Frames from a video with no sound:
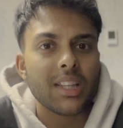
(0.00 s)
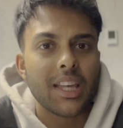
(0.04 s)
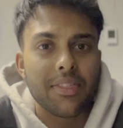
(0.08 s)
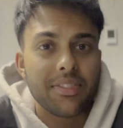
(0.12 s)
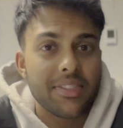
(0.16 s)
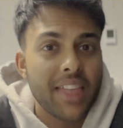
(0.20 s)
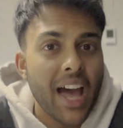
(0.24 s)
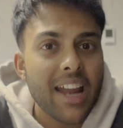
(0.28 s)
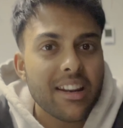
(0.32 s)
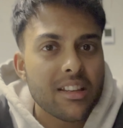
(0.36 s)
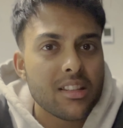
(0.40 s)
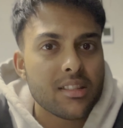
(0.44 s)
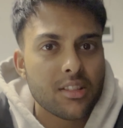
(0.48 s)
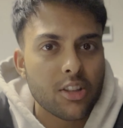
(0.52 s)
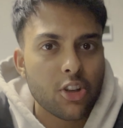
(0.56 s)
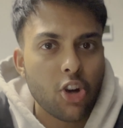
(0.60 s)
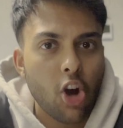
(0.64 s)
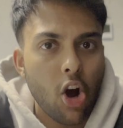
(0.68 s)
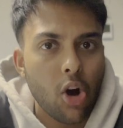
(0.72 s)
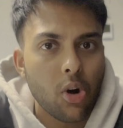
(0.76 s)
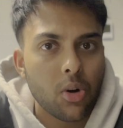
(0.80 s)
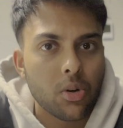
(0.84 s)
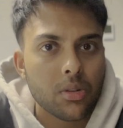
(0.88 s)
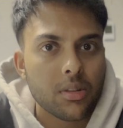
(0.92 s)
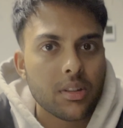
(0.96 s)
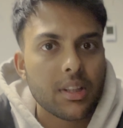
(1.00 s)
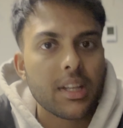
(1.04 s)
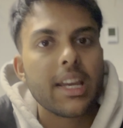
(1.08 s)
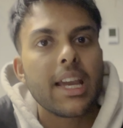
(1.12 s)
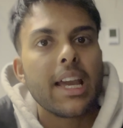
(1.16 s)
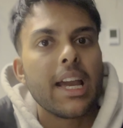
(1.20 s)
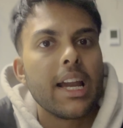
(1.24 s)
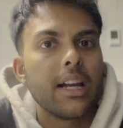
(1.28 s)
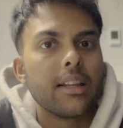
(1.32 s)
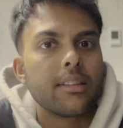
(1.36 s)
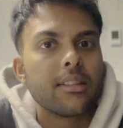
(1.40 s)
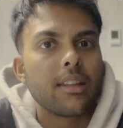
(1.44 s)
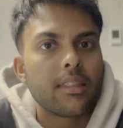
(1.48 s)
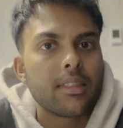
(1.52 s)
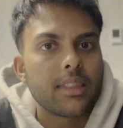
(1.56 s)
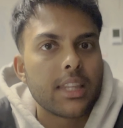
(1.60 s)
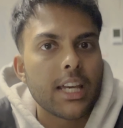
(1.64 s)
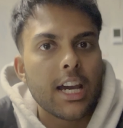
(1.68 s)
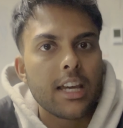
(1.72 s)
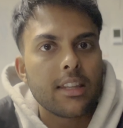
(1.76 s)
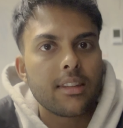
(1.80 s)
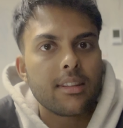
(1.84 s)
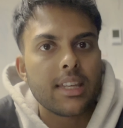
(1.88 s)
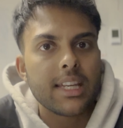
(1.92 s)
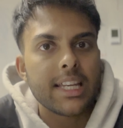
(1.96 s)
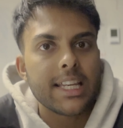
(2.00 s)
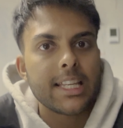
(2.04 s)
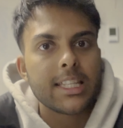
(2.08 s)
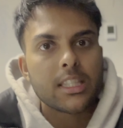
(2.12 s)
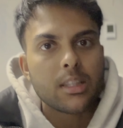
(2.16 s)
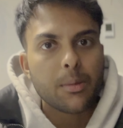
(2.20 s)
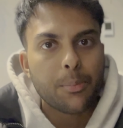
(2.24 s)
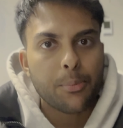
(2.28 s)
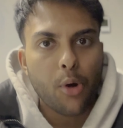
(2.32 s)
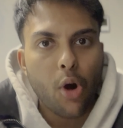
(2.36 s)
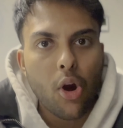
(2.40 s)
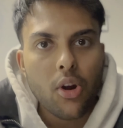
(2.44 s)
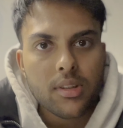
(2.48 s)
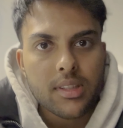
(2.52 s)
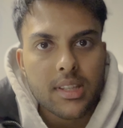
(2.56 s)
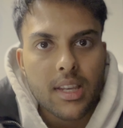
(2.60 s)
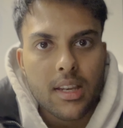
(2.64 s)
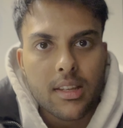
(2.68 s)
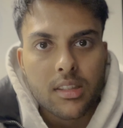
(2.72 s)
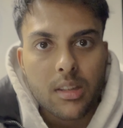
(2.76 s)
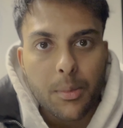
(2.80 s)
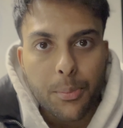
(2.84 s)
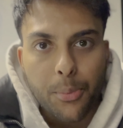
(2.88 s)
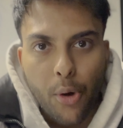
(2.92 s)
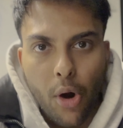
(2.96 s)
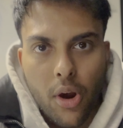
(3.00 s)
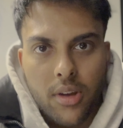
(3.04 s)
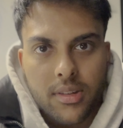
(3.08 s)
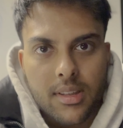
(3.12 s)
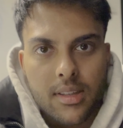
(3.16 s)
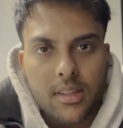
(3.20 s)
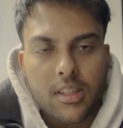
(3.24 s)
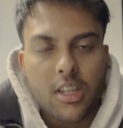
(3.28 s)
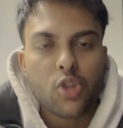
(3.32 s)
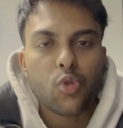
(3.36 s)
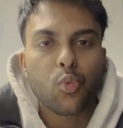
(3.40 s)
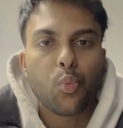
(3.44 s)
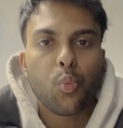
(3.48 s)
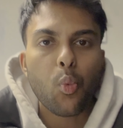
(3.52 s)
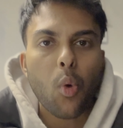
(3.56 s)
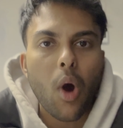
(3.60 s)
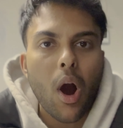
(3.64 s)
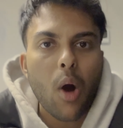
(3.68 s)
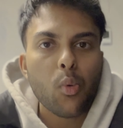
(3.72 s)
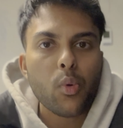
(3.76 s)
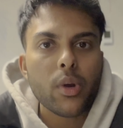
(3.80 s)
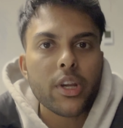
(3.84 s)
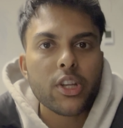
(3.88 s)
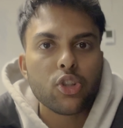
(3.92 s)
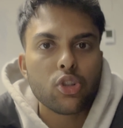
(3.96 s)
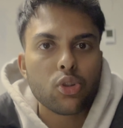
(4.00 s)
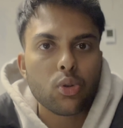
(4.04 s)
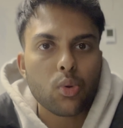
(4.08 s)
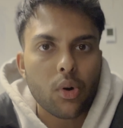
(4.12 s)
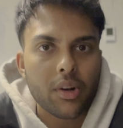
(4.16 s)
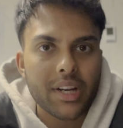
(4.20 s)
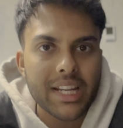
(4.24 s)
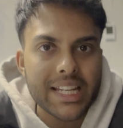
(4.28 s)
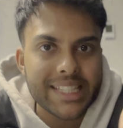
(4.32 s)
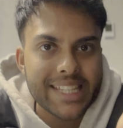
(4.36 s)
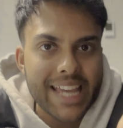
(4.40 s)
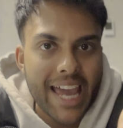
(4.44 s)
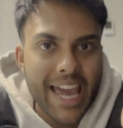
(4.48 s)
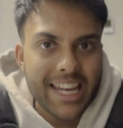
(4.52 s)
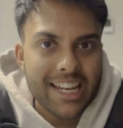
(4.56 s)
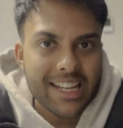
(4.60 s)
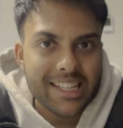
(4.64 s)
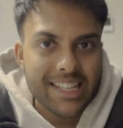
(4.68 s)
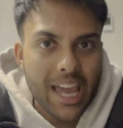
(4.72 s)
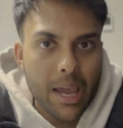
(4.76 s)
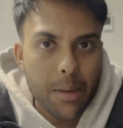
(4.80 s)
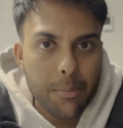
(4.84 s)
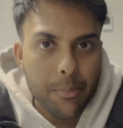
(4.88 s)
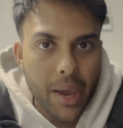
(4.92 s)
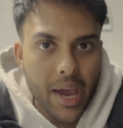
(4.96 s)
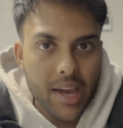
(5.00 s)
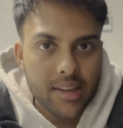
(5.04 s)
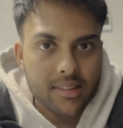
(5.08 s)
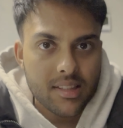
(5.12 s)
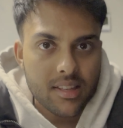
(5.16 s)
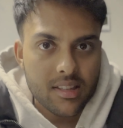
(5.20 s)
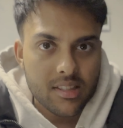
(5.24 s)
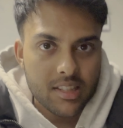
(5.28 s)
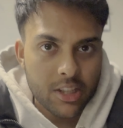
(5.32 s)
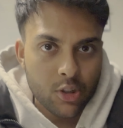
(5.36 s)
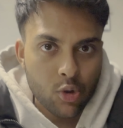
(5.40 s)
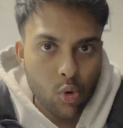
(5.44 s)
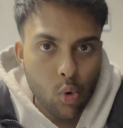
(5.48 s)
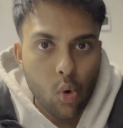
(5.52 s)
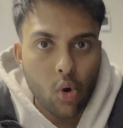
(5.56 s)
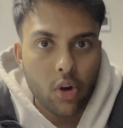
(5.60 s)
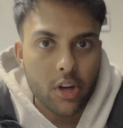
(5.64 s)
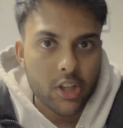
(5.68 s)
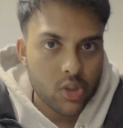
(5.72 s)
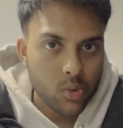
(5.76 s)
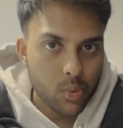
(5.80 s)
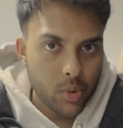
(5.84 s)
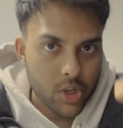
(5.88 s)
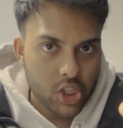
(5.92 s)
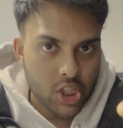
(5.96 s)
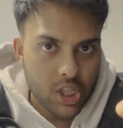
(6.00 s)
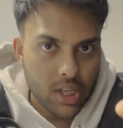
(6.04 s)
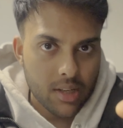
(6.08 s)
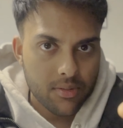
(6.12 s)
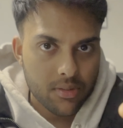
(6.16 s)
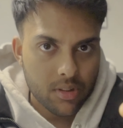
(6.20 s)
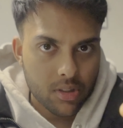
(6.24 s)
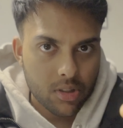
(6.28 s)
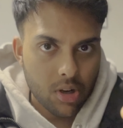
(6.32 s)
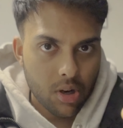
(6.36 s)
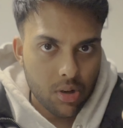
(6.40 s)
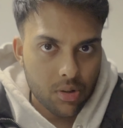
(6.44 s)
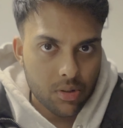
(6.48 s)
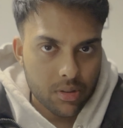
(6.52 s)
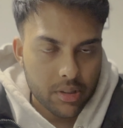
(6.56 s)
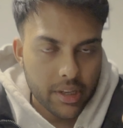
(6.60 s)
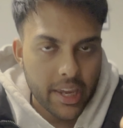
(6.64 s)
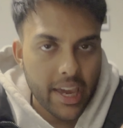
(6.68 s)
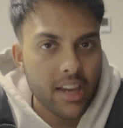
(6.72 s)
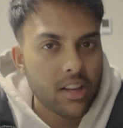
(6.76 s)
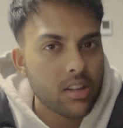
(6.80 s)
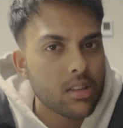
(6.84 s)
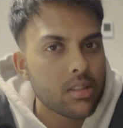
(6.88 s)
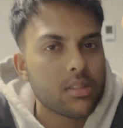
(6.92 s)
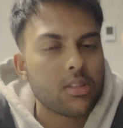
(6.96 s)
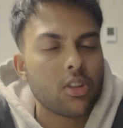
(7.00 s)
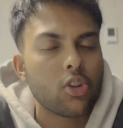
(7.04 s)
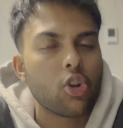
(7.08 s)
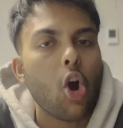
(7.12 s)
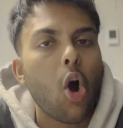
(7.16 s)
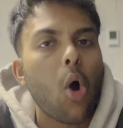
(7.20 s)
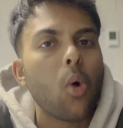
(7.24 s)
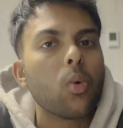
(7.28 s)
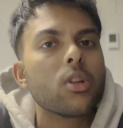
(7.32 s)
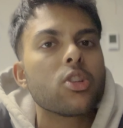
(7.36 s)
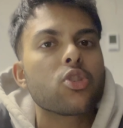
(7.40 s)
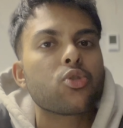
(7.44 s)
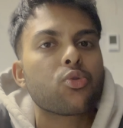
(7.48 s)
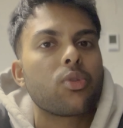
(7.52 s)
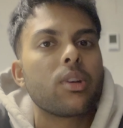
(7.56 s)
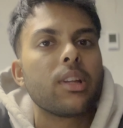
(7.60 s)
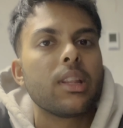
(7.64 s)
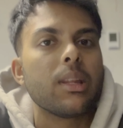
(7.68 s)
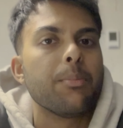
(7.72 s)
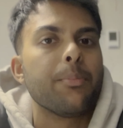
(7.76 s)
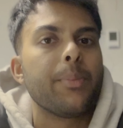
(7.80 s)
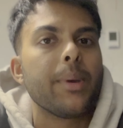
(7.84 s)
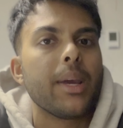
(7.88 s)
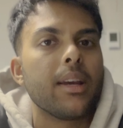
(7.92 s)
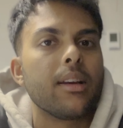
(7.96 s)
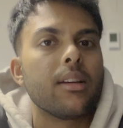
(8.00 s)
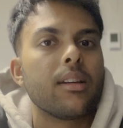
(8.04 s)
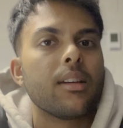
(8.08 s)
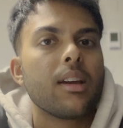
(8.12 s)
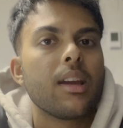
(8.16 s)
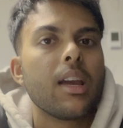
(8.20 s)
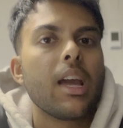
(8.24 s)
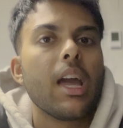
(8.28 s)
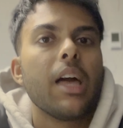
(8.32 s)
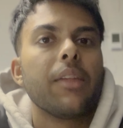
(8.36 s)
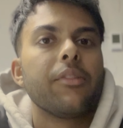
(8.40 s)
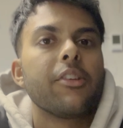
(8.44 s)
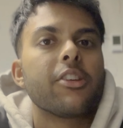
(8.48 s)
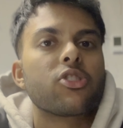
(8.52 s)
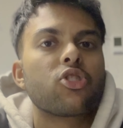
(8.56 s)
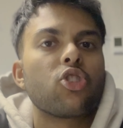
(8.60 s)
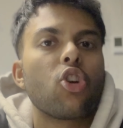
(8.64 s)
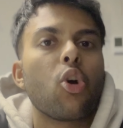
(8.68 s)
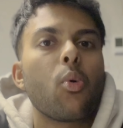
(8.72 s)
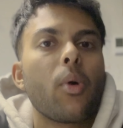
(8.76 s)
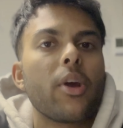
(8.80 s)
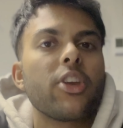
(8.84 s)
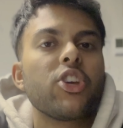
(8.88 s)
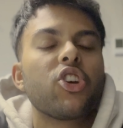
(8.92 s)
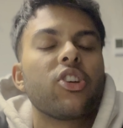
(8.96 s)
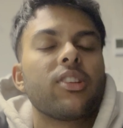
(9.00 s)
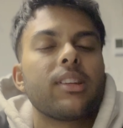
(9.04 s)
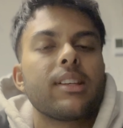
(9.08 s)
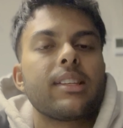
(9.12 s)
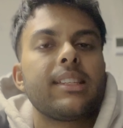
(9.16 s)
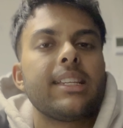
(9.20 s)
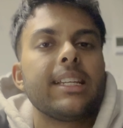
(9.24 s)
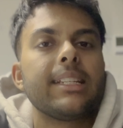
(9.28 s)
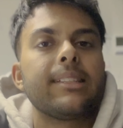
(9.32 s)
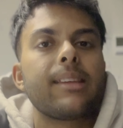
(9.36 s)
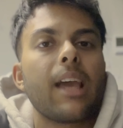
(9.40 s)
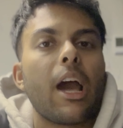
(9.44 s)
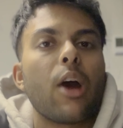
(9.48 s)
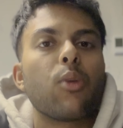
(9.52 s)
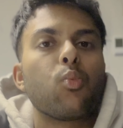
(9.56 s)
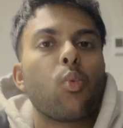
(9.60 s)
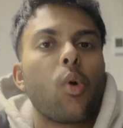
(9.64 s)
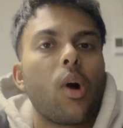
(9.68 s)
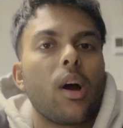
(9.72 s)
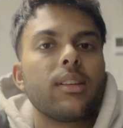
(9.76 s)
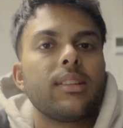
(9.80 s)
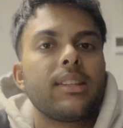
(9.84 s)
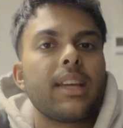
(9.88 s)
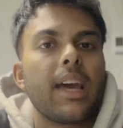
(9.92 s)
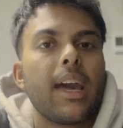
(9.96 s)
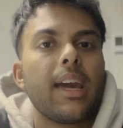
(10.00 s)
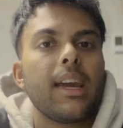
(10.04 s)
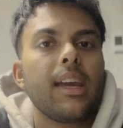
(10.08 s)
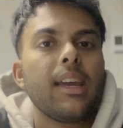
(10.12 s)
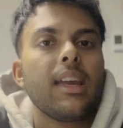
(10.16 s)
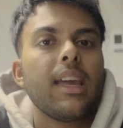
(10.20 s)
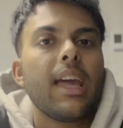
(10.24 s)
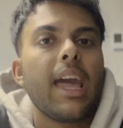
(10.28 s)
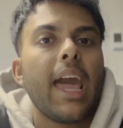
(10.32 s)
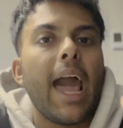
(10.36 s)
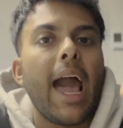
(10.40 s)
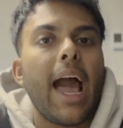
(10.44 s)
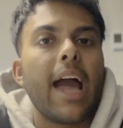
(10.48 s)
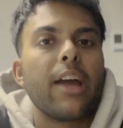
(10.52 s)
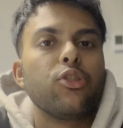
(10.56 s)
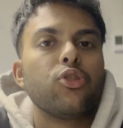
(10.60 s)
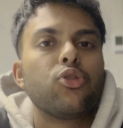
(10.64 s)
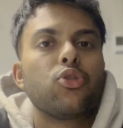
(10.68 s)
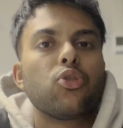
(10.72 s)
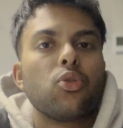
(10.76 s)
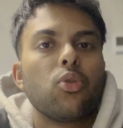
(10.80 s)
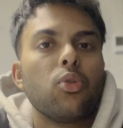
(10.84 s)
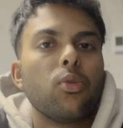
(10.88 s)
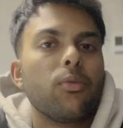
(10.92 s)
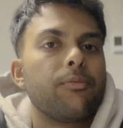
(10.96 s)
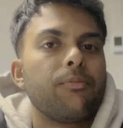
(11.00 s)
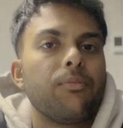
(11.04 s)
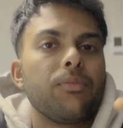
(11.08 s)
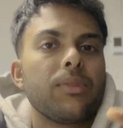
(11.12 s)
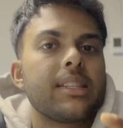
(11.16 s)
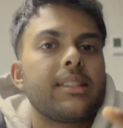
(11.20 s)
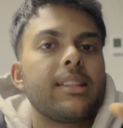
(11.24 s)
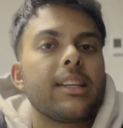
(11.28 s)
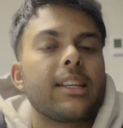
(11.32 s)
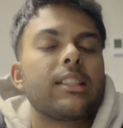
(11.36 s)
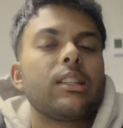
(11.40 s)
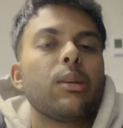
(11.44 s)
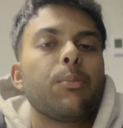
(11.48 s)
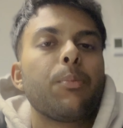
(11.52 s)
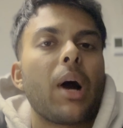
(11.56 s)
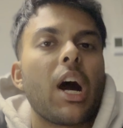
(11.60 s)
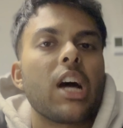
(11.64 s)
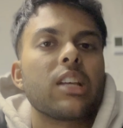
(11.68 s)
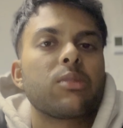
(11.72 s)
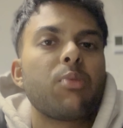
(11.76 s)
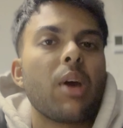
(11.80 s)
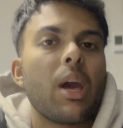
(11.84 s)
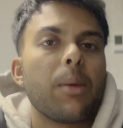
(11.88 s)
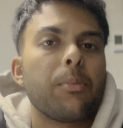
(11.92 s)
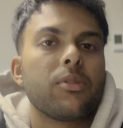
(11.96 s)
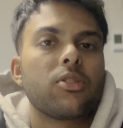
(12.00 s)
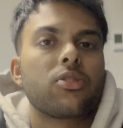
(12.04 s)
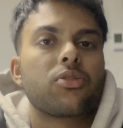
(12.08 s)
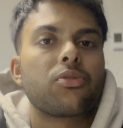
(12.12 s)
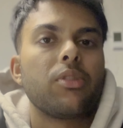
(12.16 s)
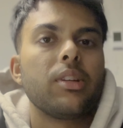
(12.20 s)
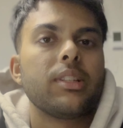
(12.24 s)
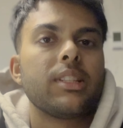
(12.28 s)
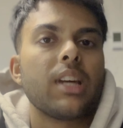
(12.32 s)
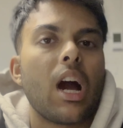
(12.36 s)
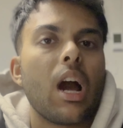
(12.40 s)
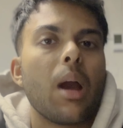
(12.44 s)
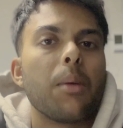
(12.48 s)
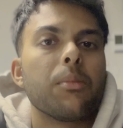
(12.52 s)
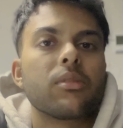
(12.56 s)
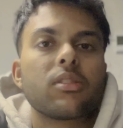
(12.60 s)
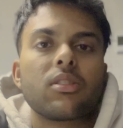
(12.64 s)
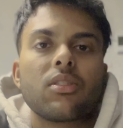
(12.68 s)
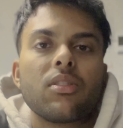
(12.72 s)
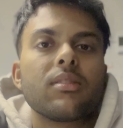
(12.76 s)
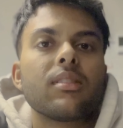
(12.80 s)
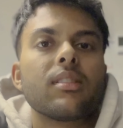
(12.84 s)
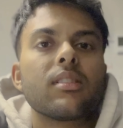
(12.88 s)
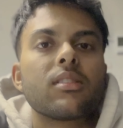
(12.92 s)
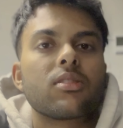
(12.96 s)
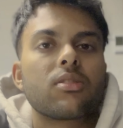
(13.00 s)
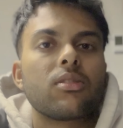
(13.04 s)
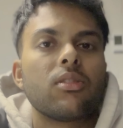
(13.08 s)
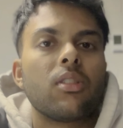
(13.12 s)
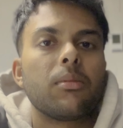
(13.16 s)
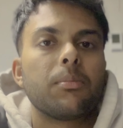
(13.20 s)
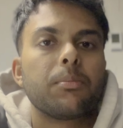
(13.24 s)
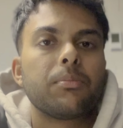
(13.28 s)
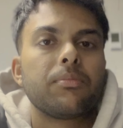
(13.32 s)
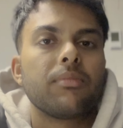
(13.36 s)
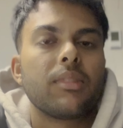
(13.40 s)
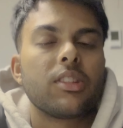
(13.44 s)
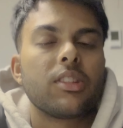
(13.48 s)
That is the goal. The 3rd thing is the process. The process is what we do on a day-to-day basis in order to achieve the goal, okay? Because the goal is really big. There's no way you're going to sit down one day and do 60 past papers 3 times because it's not